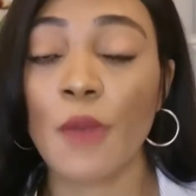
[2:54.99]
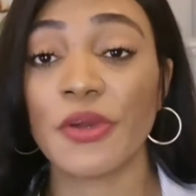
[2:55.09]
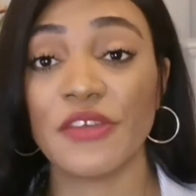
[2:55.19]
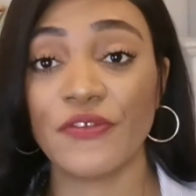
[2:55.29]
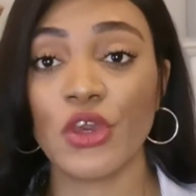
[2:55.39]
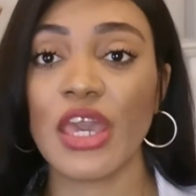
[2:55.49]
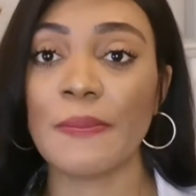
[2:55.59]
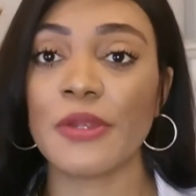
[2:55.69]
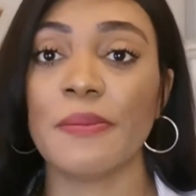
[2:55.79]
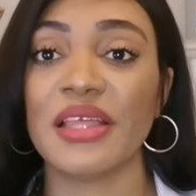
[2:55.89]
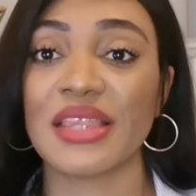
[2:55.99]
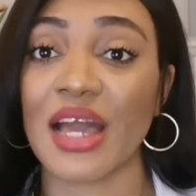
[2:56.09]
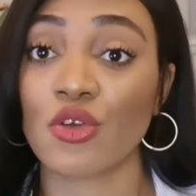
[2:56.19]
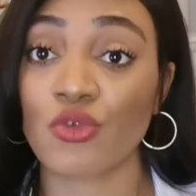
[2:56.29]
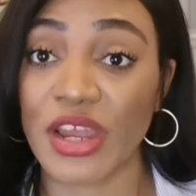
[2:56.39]
But if you implement
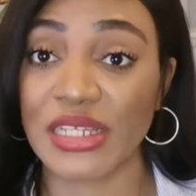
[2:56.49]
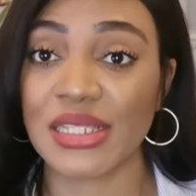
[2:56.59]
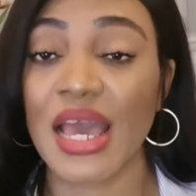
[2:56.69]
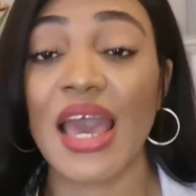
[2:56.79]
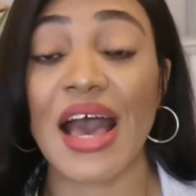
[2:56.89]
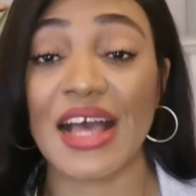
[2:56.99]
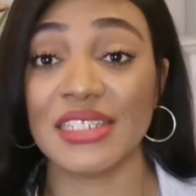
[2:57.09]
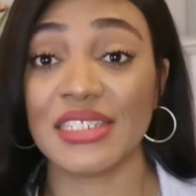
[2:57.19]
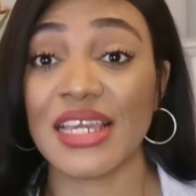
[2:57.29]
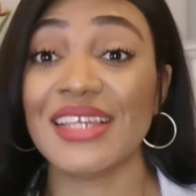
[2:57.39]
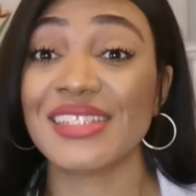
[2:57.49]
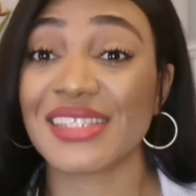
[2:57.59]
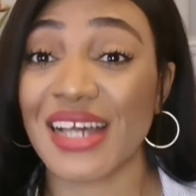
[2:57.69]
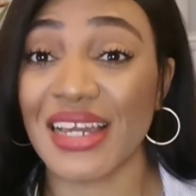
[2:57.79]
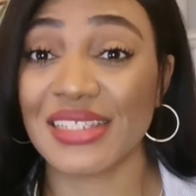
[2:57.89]
that grace and
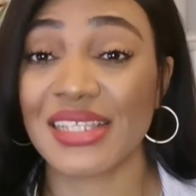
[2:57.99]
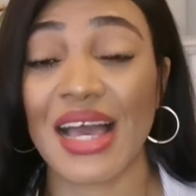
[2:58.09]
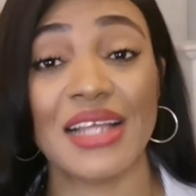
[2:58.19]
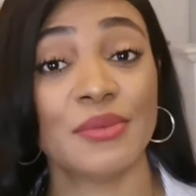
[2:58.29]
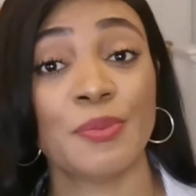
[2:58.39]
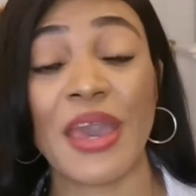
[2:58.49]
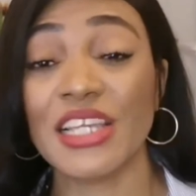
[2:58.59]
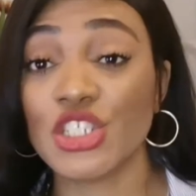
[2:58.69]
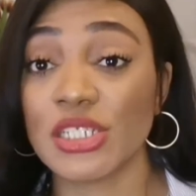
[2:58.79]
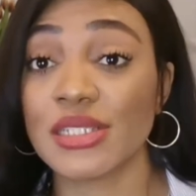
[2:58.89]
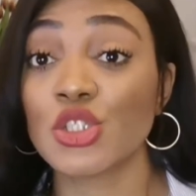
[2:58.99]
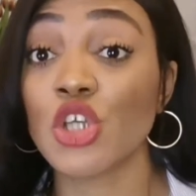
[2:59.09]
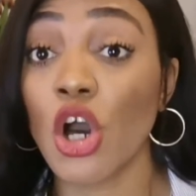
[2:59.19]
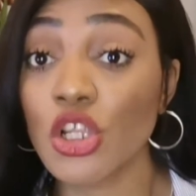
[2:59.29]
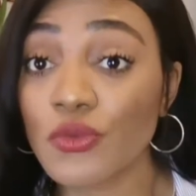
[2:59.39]
insight and patience,
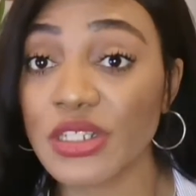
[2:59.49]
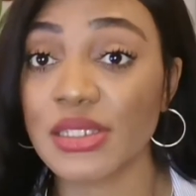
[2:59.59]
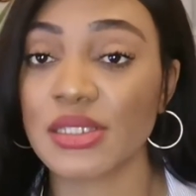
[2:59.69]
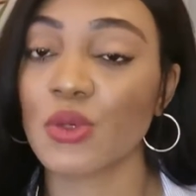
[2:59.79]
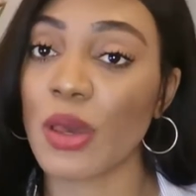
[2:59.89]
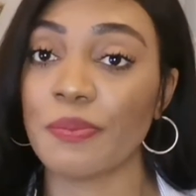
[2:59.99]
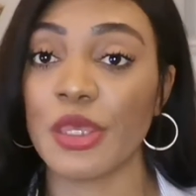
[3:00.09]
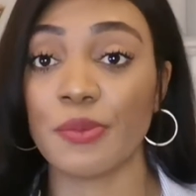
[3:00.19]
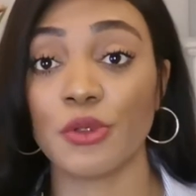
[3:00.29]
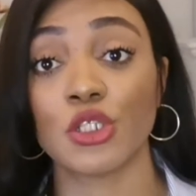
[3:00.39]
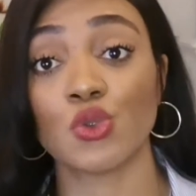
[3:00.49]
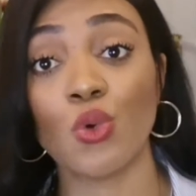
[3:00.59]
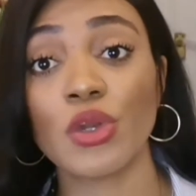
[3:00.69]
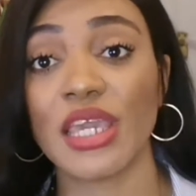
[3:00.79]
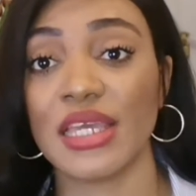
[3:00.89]
tolerance to when people are
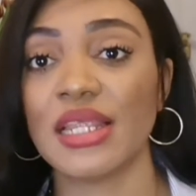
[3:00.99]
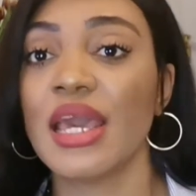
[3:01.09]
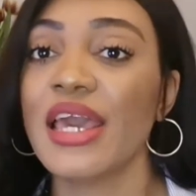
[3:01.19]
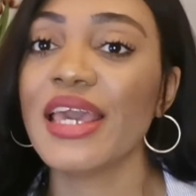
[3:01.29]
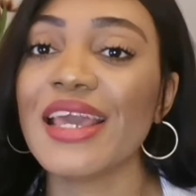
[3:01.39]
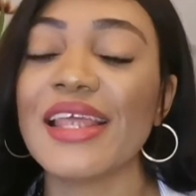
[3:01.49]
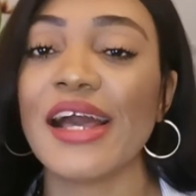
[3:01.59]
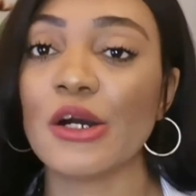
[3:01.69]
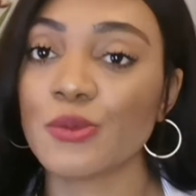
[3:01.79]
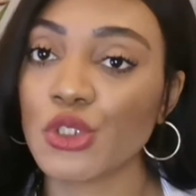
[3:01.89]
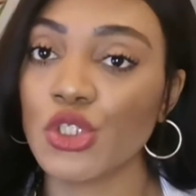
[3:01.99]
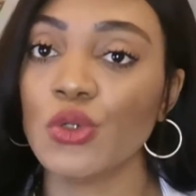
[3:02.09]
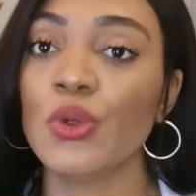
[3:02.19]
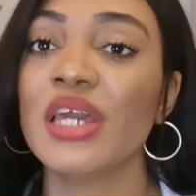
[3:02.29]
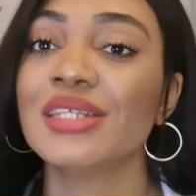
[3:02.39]
talking, it helps
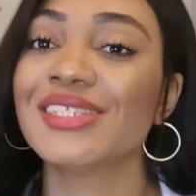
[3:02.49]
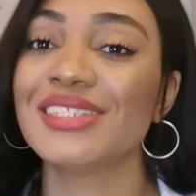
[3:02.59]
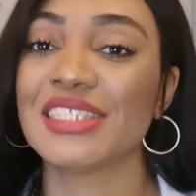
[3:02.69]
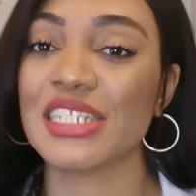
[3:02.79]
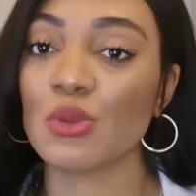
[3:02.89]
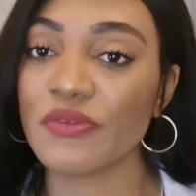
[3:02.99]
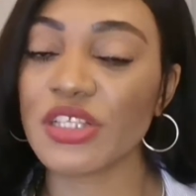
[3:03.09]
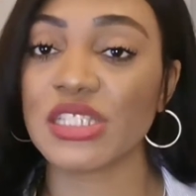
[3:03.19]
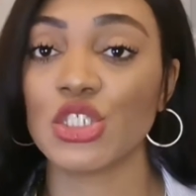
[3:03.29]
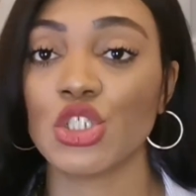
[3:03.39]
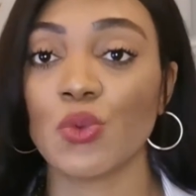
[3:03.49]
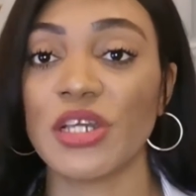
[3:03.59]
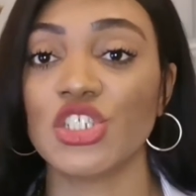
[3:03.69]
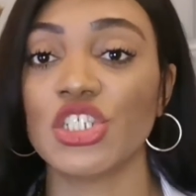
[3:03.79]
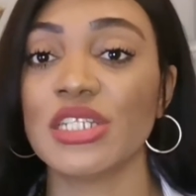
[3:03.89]
you to deal with the
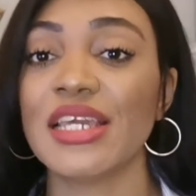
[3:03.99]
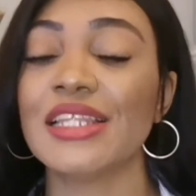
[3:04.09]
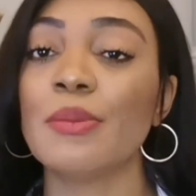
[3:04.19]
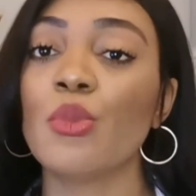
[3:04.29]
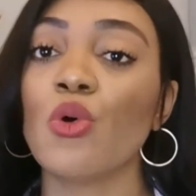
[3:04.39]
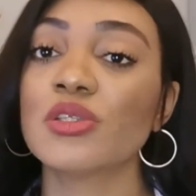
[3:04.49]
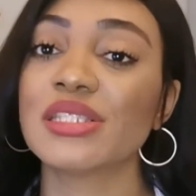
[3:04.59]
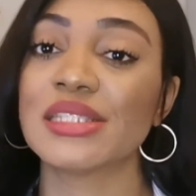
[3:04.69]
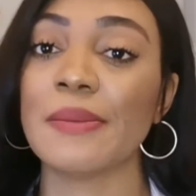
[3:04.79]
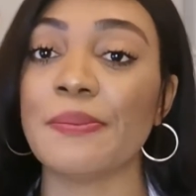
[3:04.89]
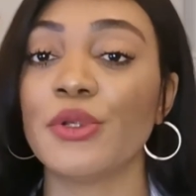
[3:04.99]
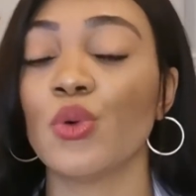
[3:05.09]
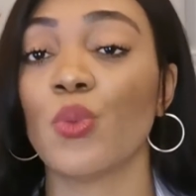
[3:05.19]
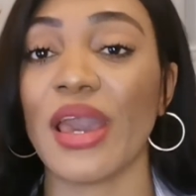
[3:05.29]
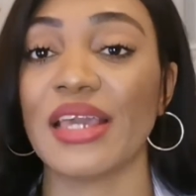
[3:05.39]
situation in a more simpler
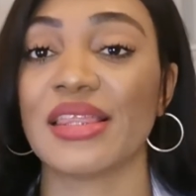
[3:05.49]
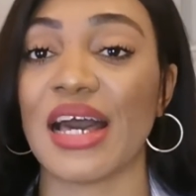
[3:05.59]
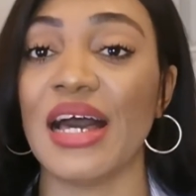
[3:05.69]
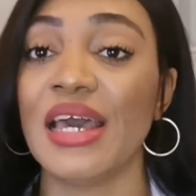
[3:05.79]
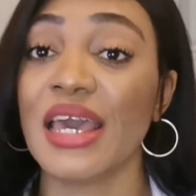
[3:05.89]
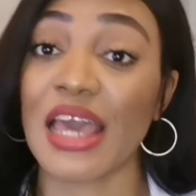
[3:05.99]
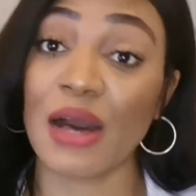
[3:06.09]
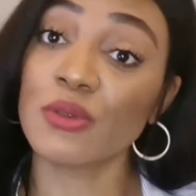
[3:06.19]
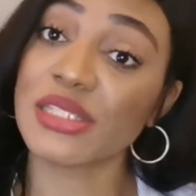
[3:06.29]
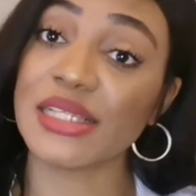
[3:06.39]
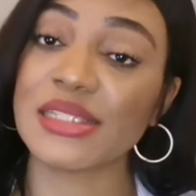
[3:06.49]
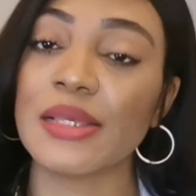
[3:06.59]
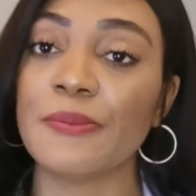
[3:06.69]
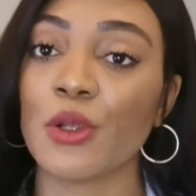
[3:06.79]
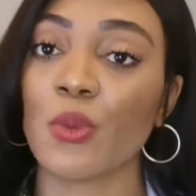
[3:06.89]
way. That I would say
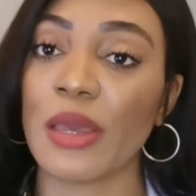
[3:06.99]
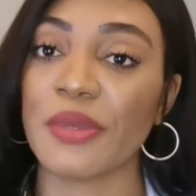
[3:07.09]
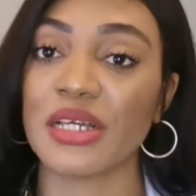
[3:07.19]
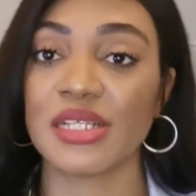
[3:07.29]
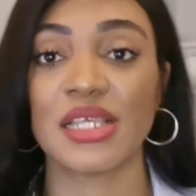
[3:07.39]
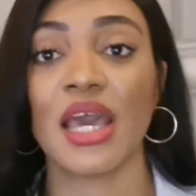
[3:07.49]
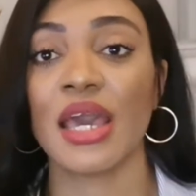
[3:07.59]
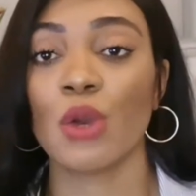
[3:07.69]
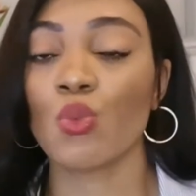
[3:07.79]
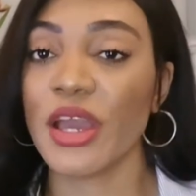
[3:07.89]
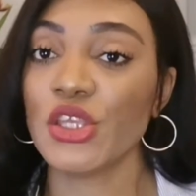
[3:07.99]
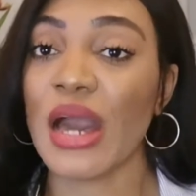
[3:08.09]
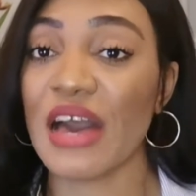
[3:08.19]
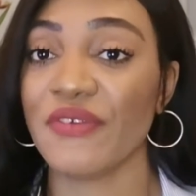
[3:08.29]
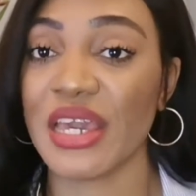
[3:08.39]
simpler way, because when you
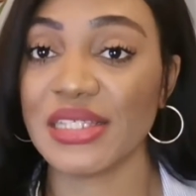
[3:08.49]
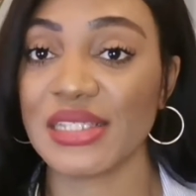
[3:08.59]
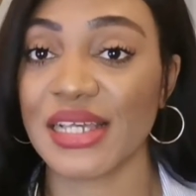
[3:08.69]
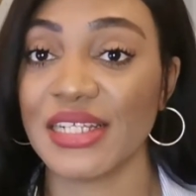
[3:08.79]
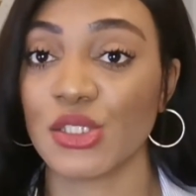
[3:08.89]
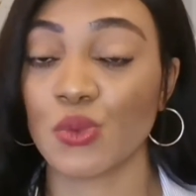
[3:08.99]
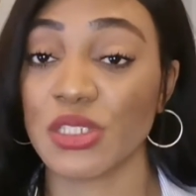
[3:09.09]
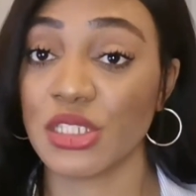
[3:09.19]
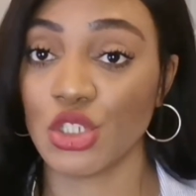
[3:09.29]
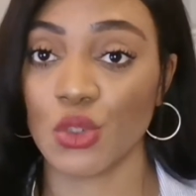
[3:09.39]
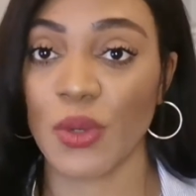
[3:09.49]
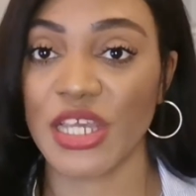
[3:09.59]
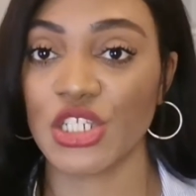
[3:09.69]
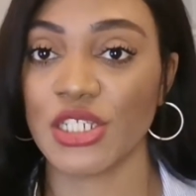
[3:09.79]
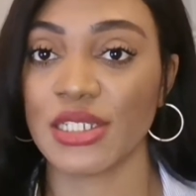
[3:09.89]
have insight to a
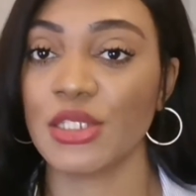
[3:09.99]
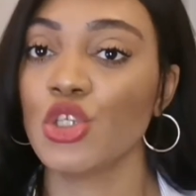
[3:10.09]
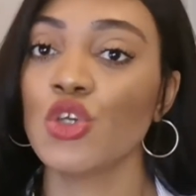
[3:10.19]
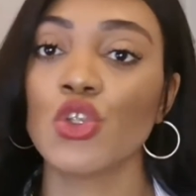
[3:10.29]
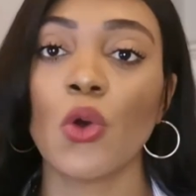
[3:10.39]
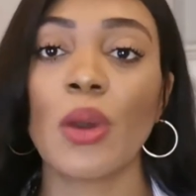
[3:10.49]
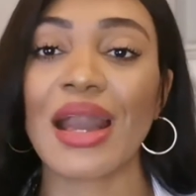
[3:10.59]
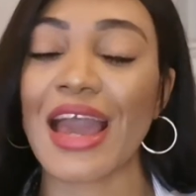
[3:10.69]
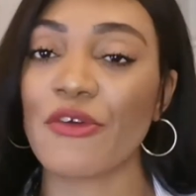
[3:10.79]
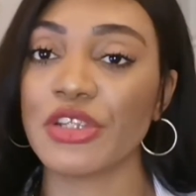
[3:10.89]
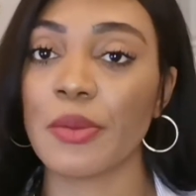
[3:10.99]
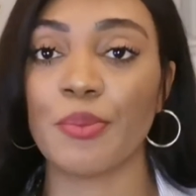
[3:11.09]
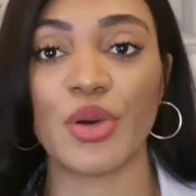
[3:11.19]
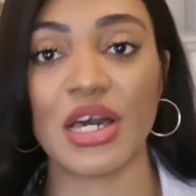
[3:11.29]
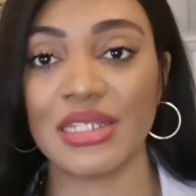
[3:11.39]
situation, you don't carry the
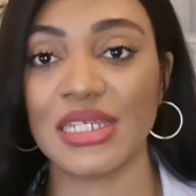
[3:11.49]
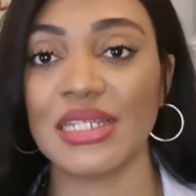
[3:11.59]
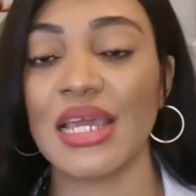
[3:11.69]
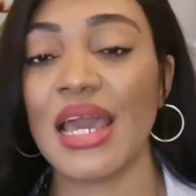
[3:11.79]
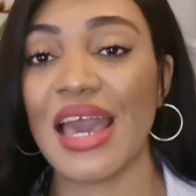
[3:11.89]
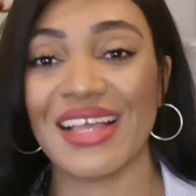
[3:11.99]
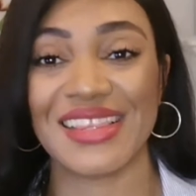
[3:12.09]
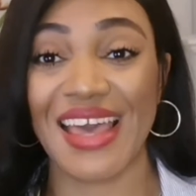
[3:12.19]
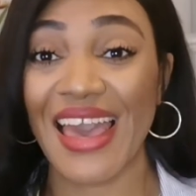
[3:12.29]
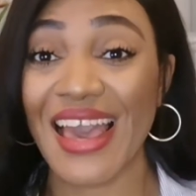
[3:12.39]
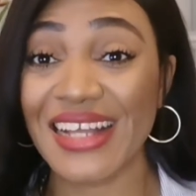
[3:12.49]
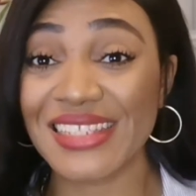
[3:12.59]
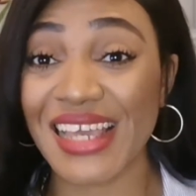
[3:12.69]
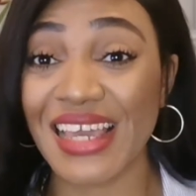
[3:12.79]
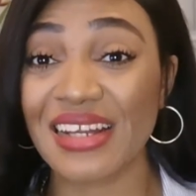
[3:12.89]
burden, the
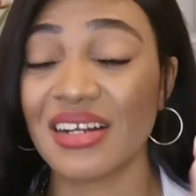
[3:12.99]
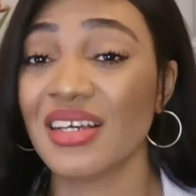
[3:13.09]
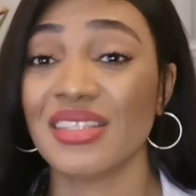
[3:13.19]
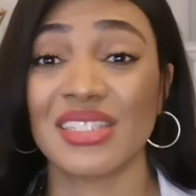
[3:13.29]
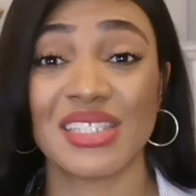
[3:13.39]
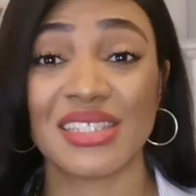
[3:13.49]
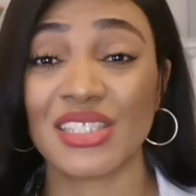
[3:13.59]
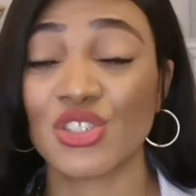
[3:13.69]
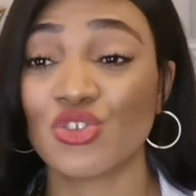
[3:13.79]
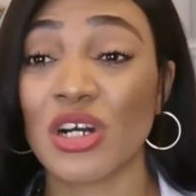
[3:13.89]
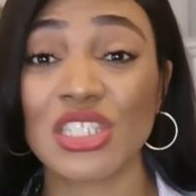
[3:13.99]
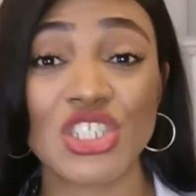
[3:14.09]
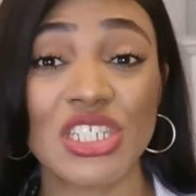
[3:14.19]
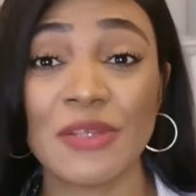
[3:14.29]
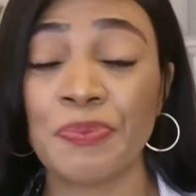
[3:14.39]
headache, this
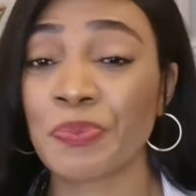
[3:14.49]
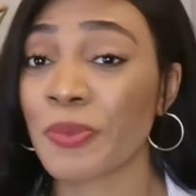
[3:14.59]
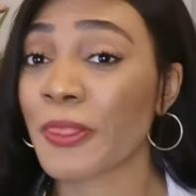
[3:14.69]
distraction